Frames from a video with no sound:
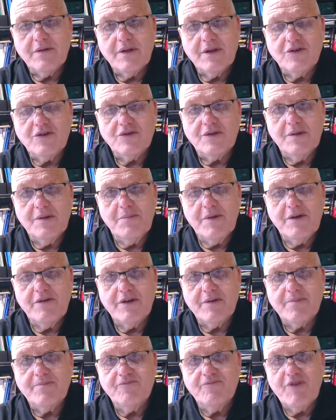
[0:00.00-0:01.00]
could the mirror
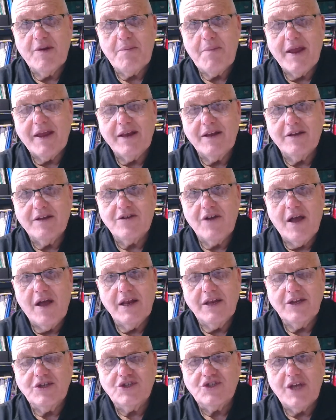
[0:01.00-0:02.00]
remain
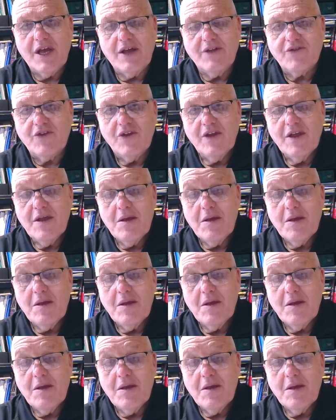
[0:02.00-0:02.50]
tightly shut?